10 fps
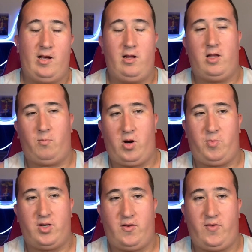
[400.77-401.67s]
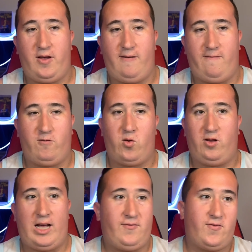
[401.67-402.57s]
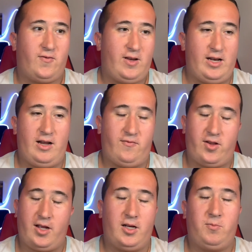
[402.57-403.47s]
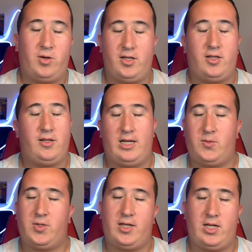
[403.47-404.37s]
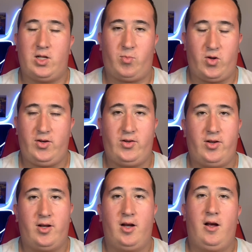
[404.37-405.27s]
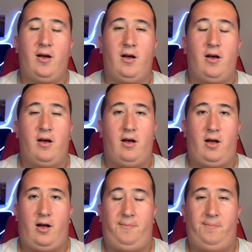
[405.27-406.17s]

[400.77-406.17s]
the purpose of it, of going live and everything, but that's besides the point. I